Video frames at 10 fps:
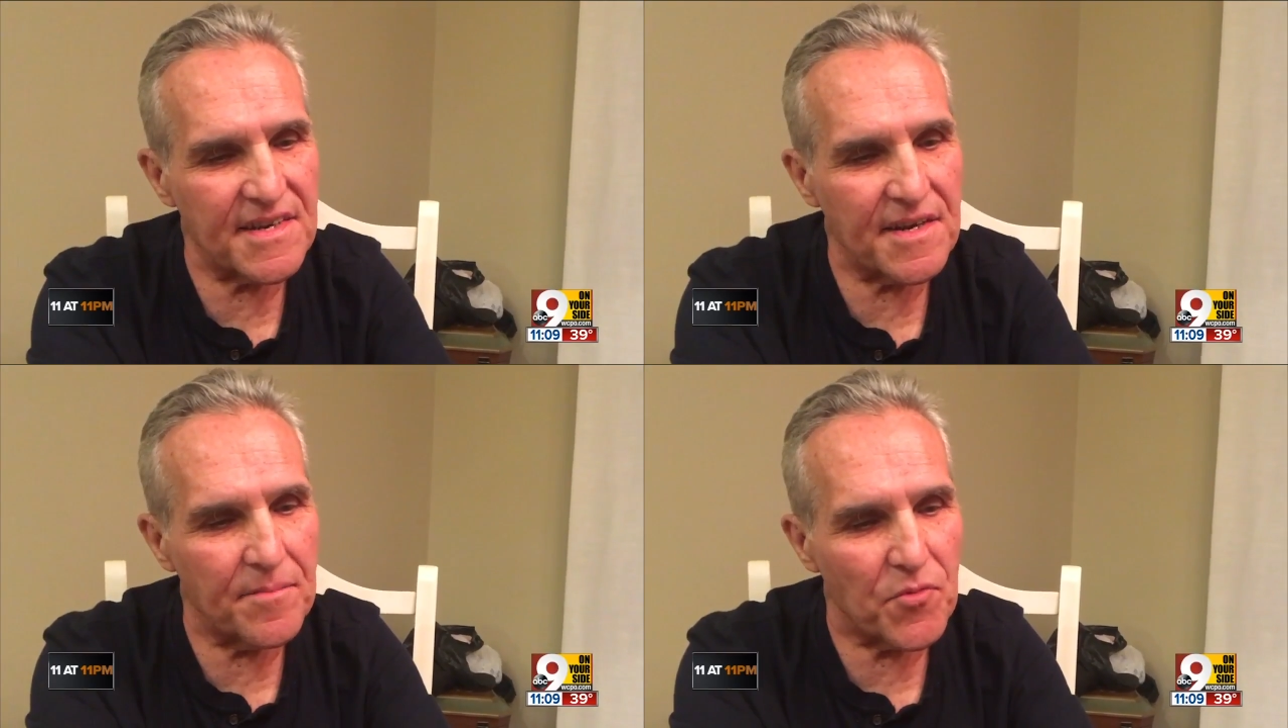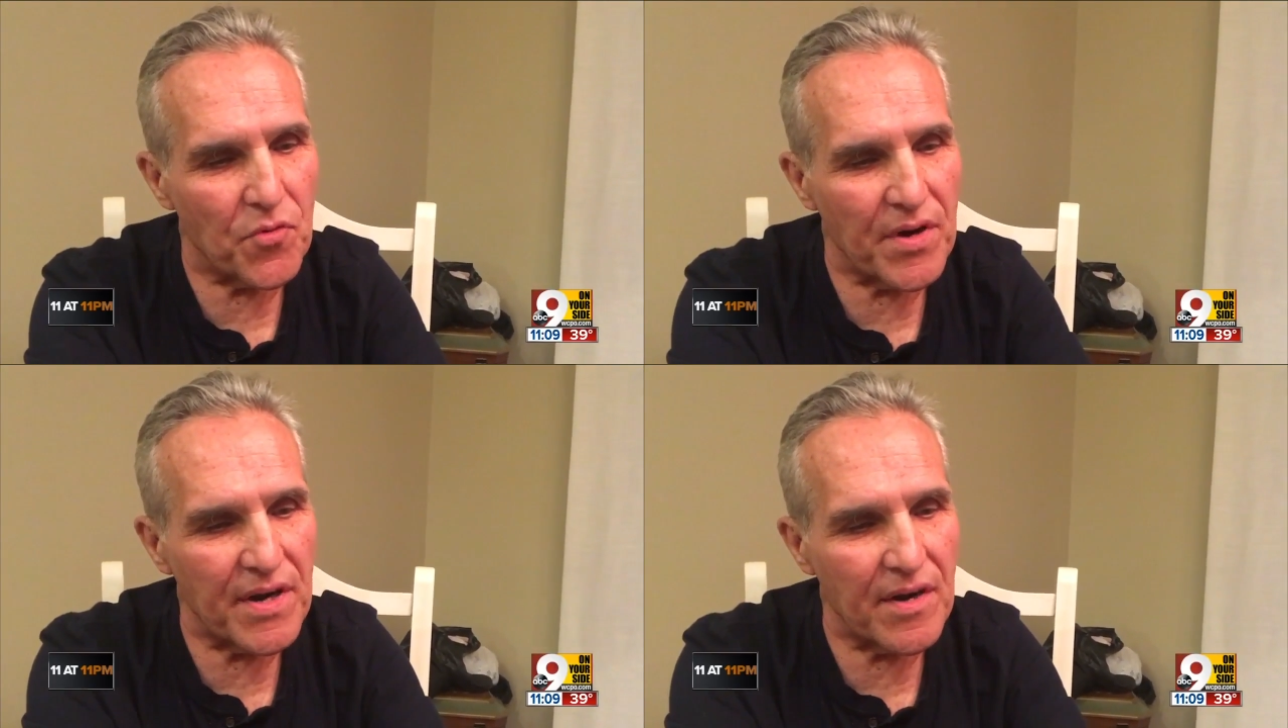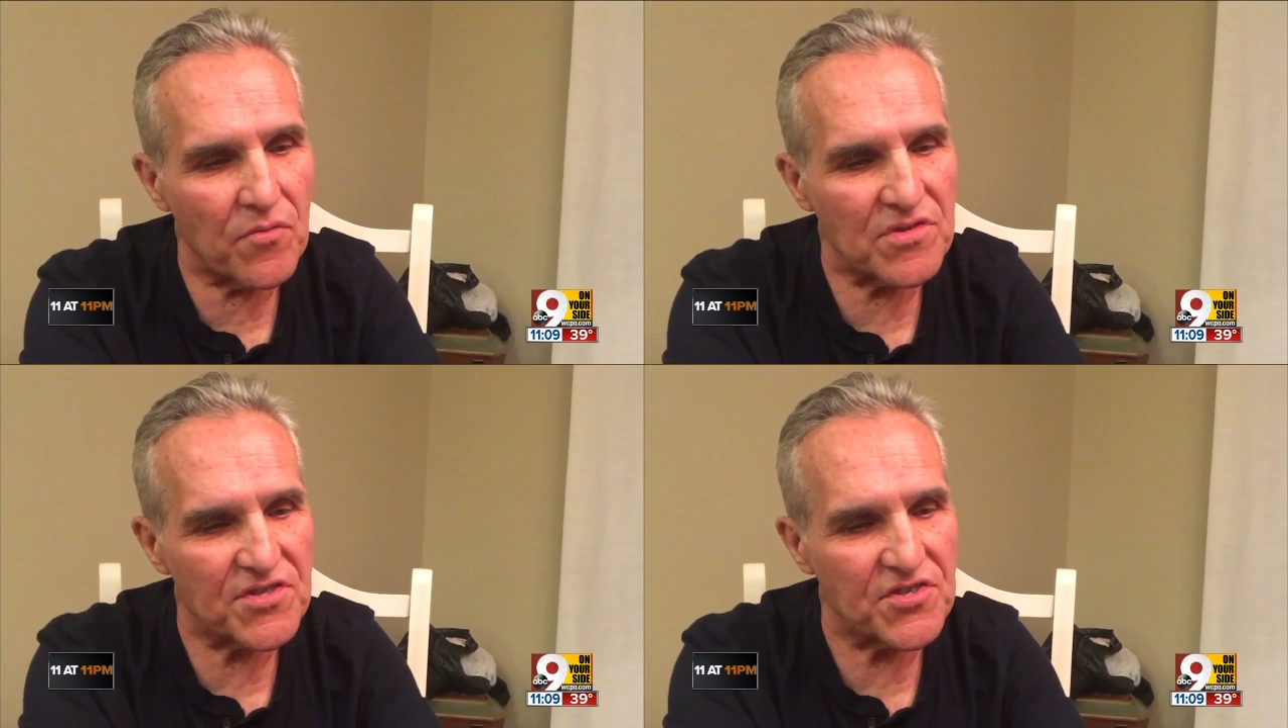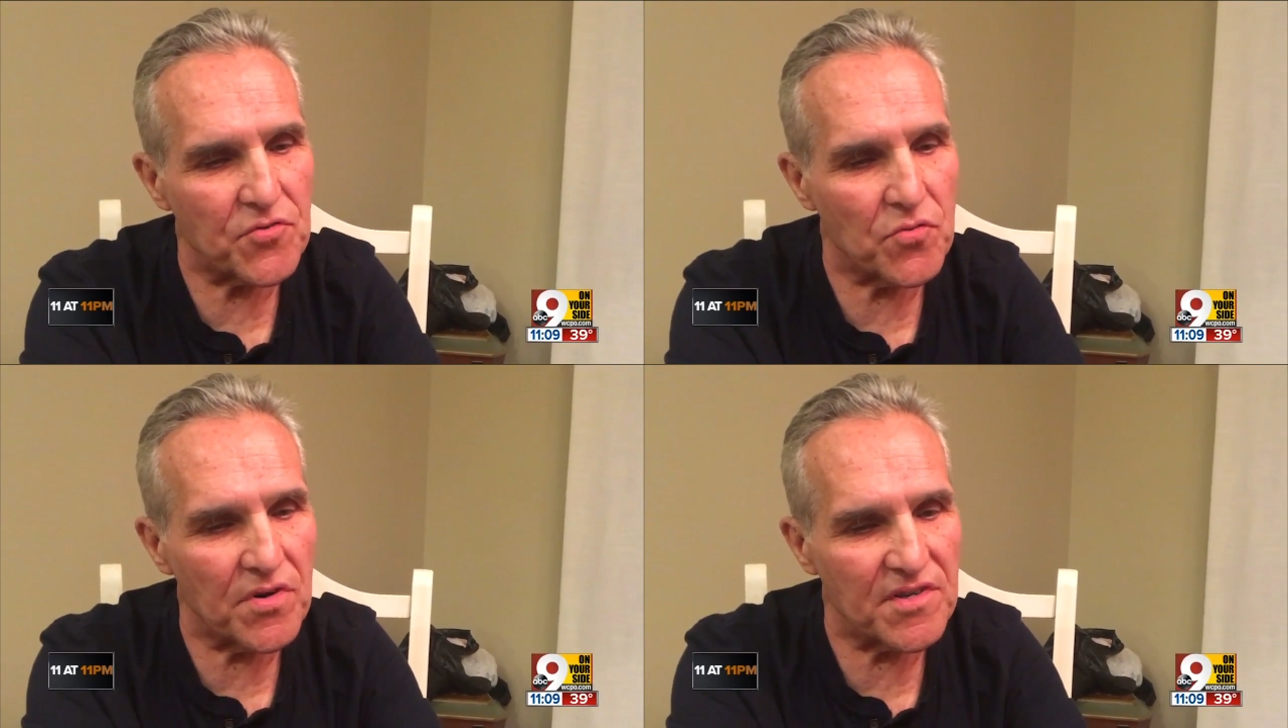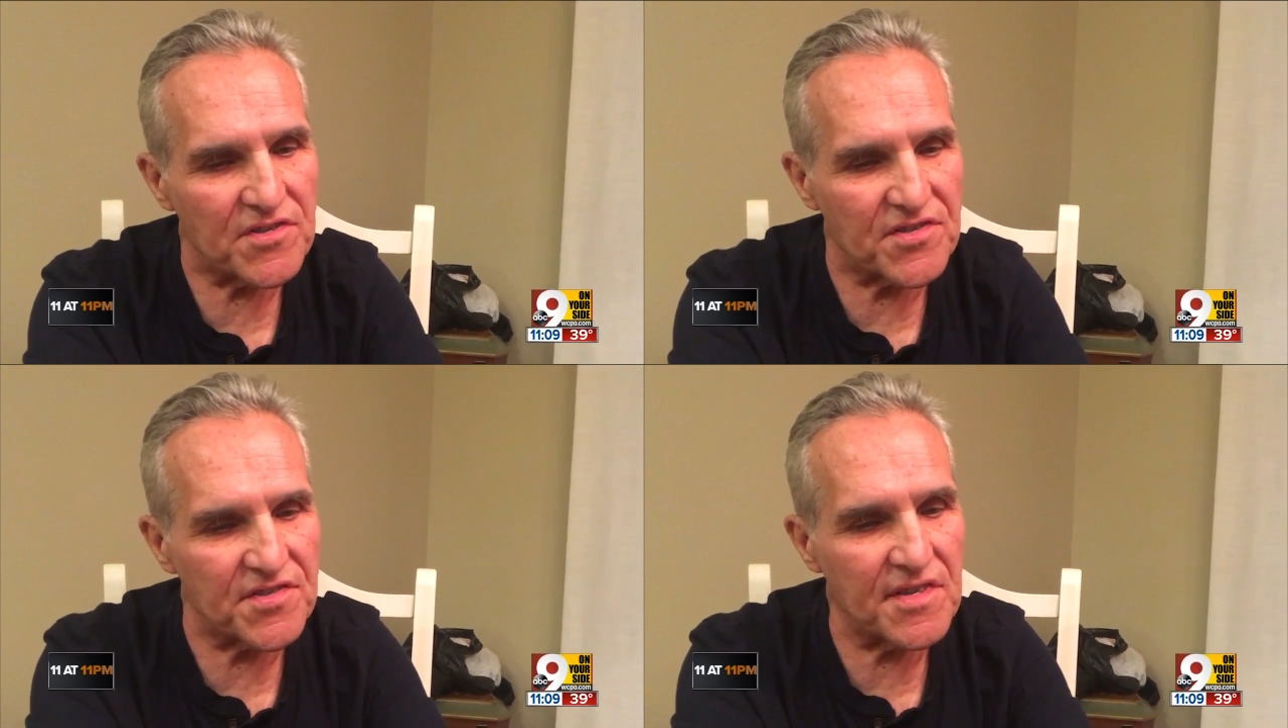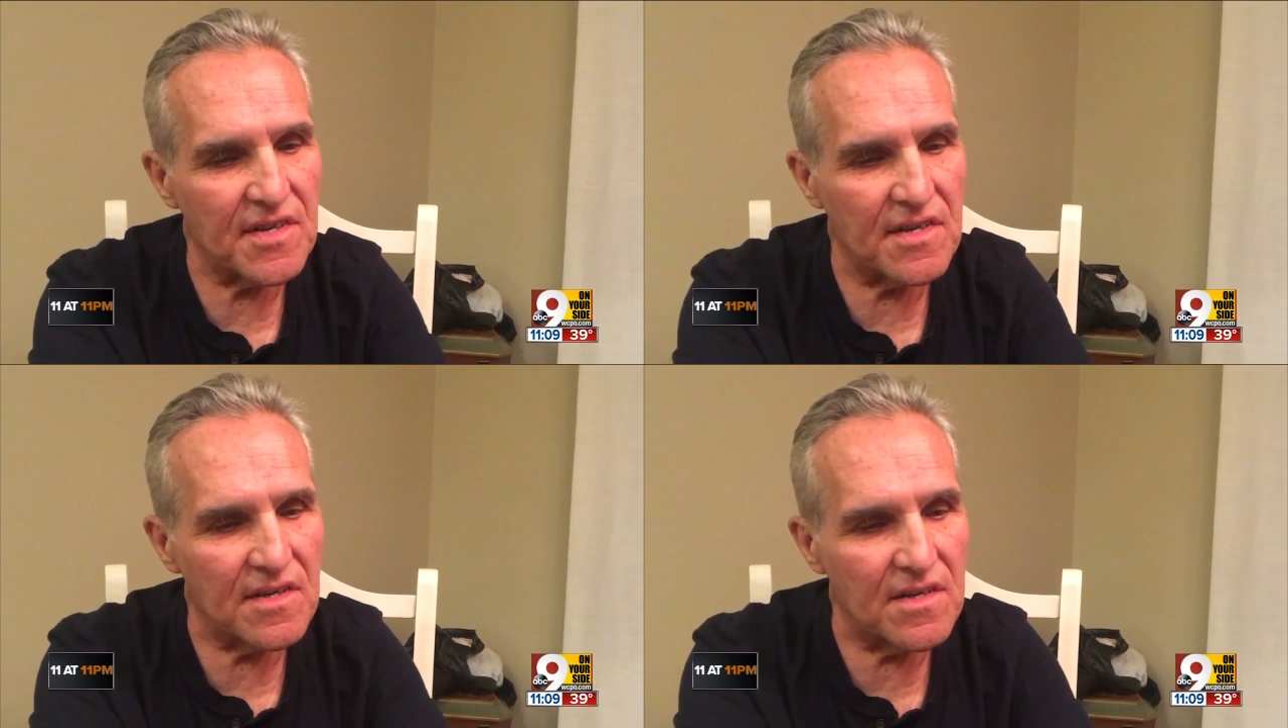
a Marine that was doing his